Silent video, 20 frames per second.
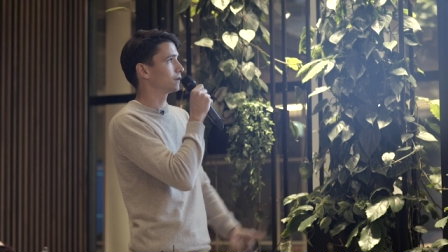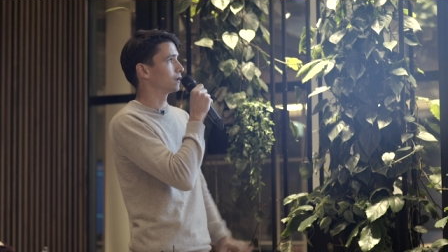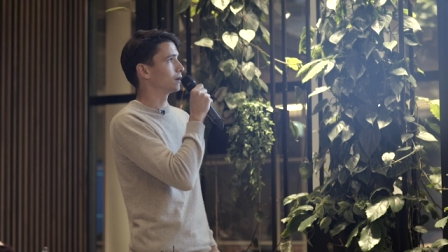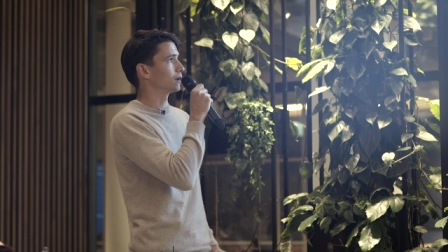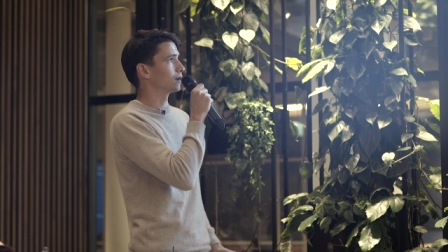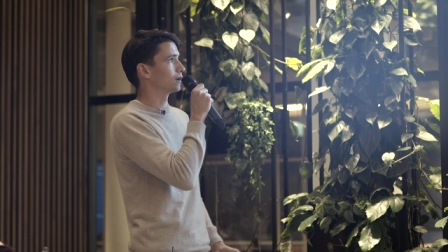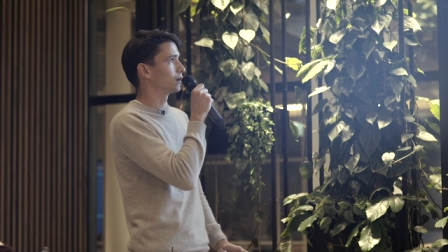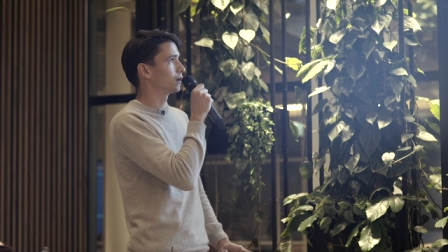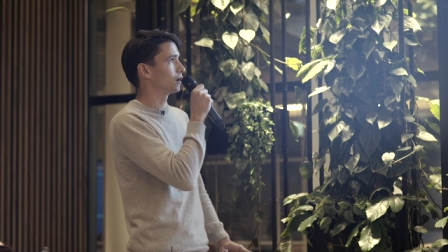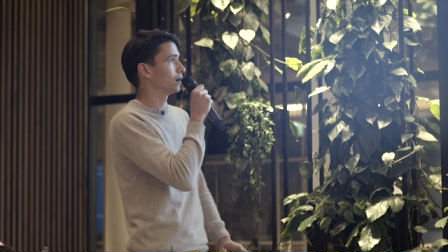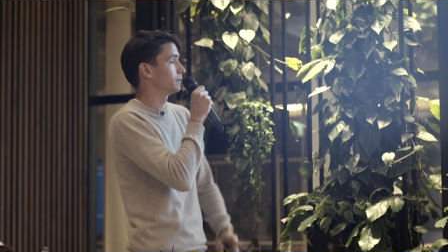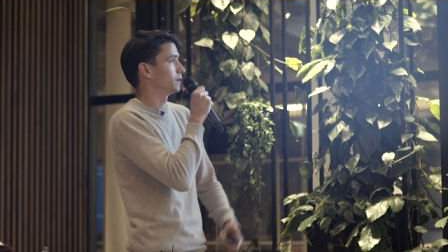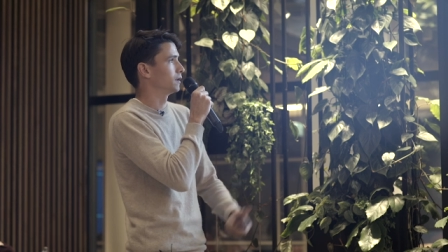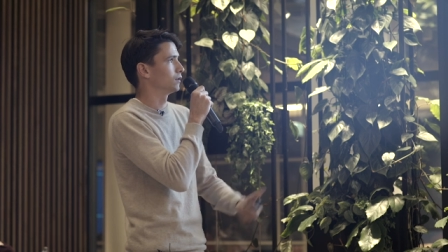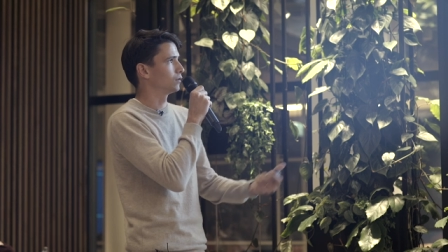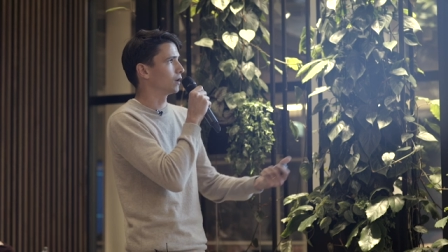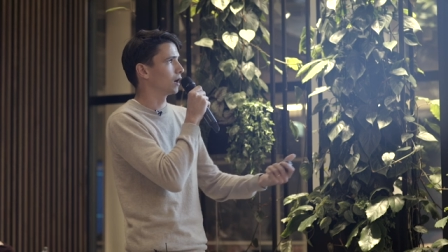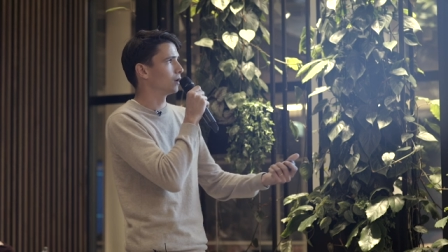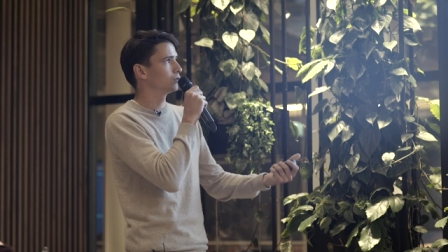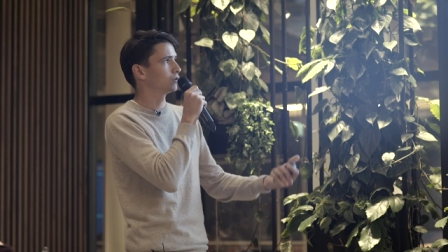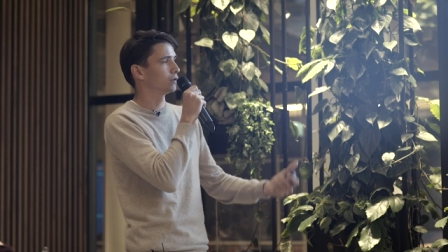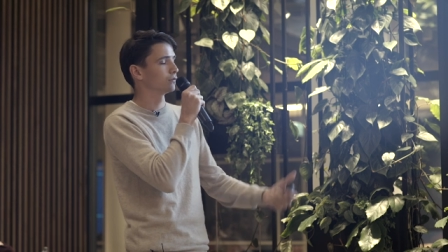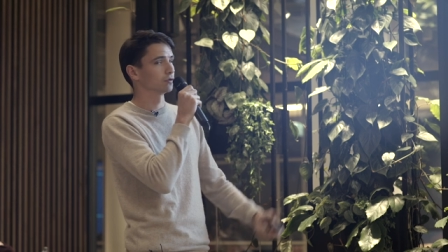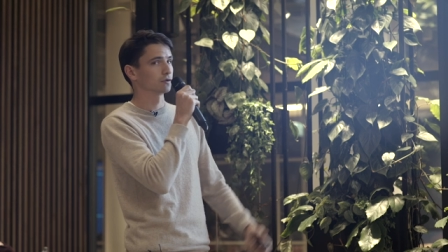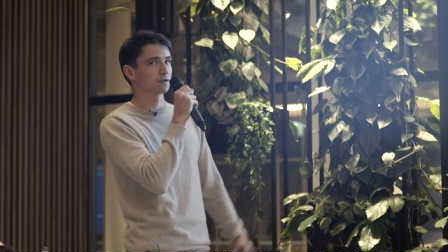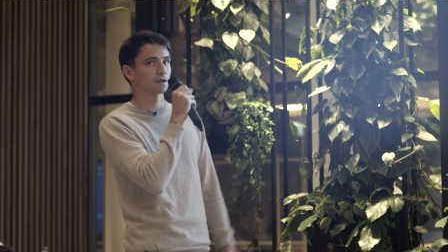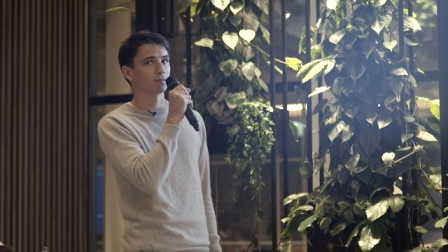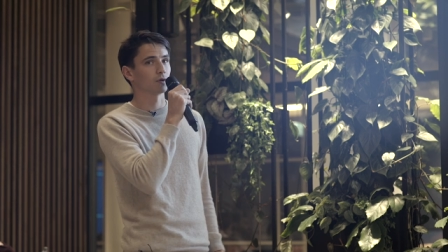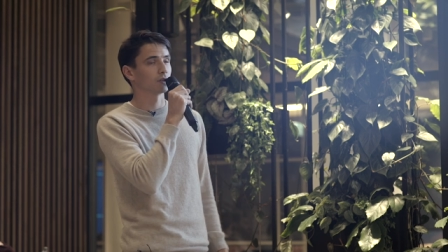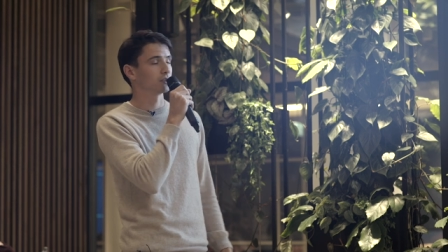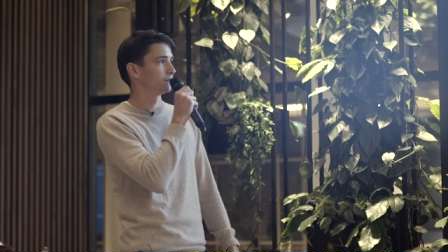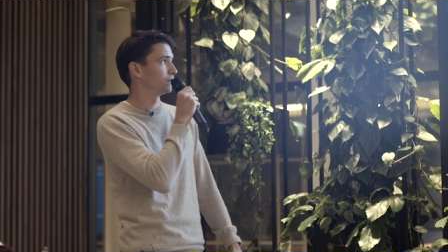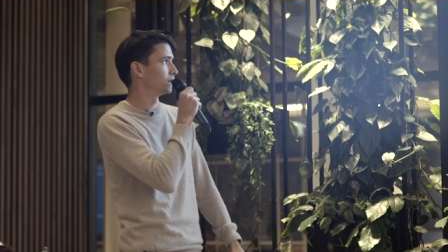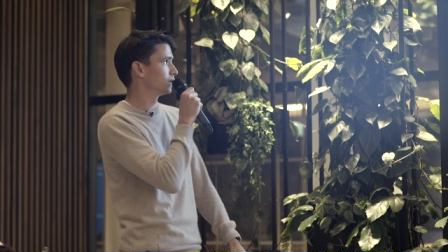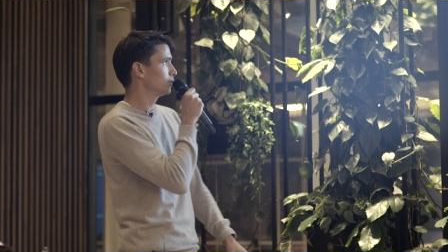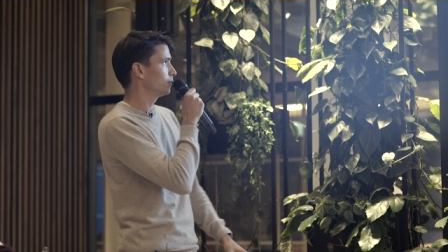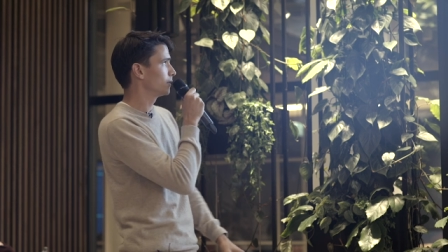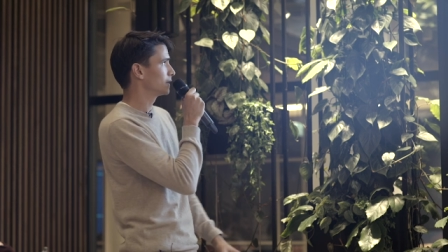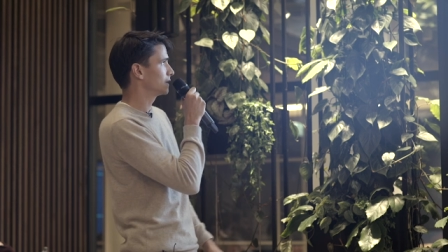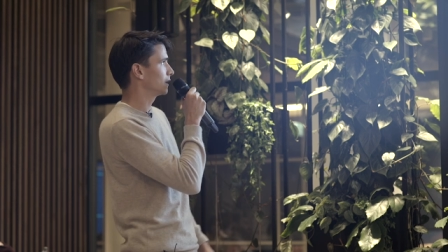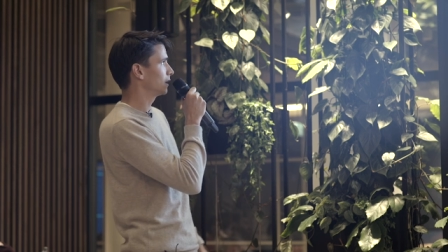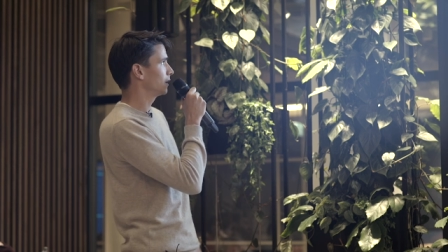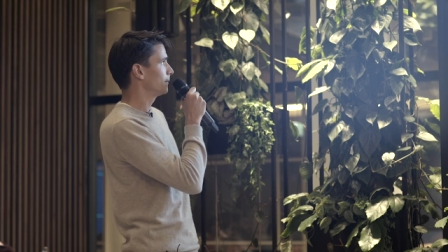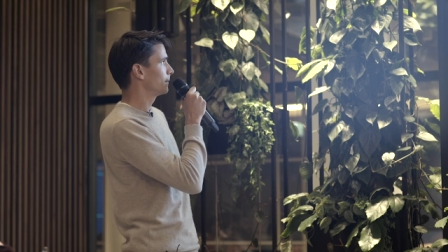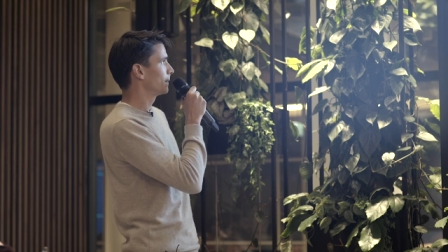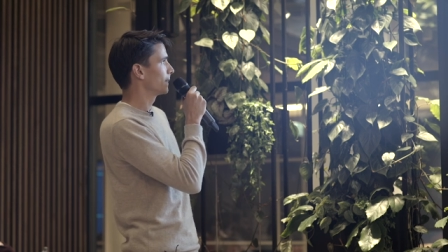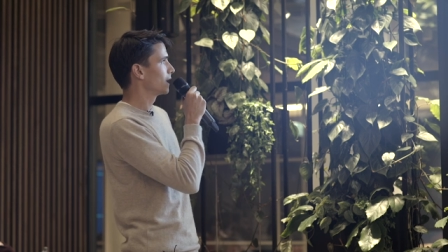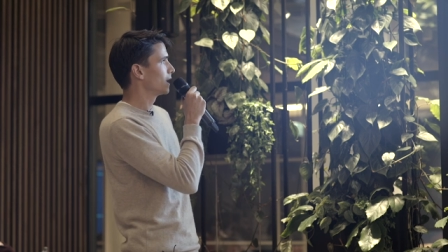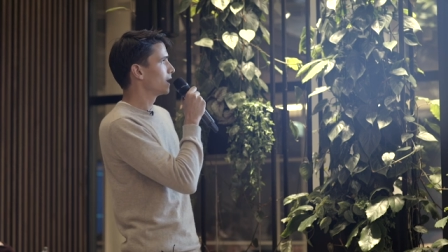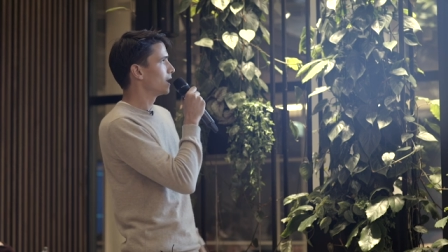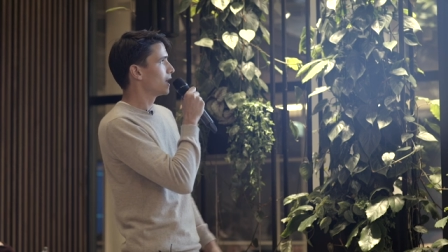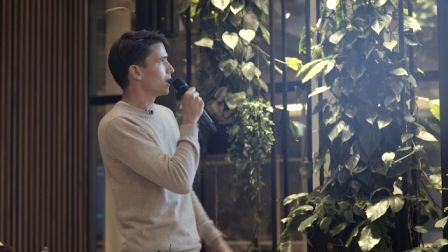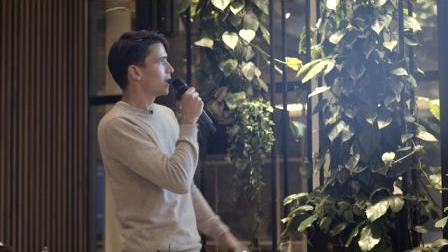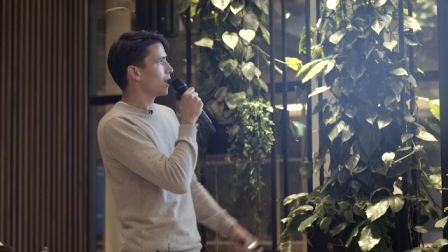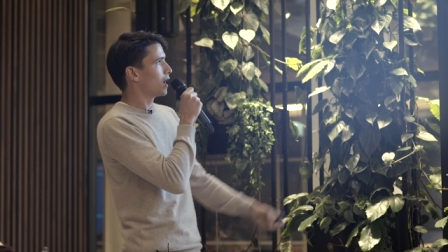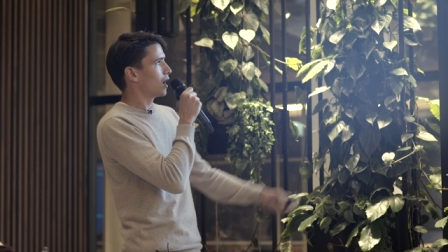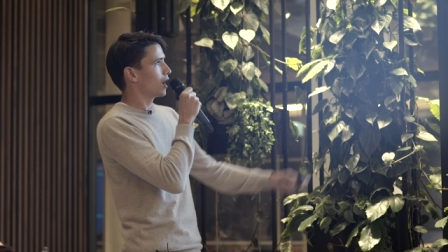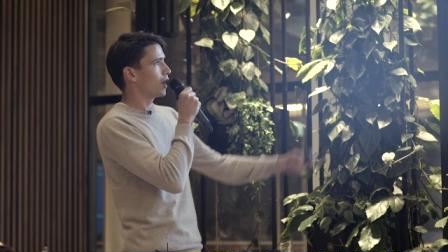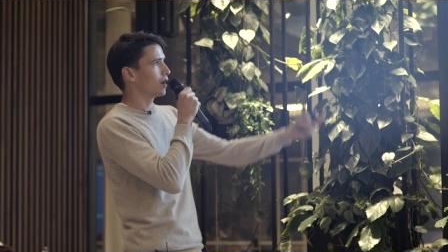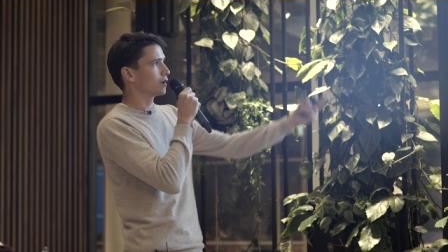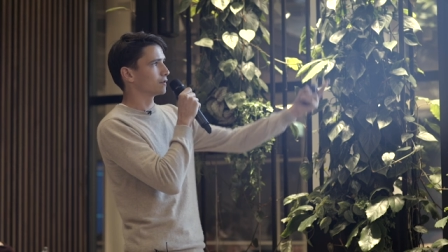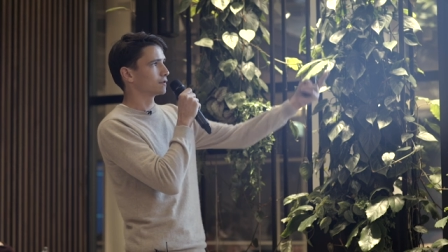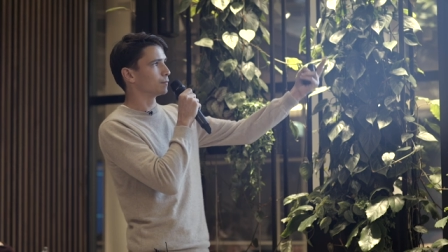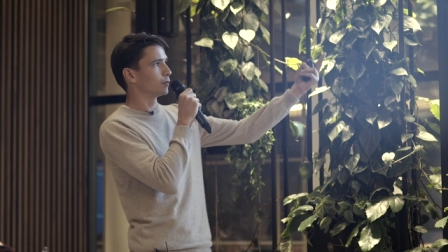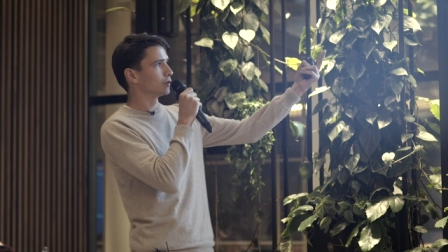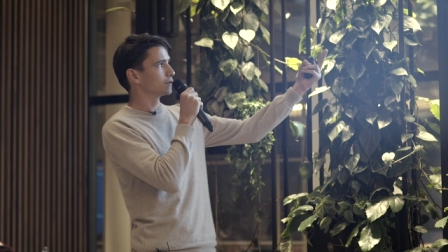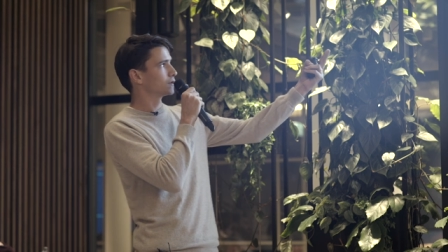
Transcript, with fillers: uh, I mean out of those rewarded video basically. Uh, small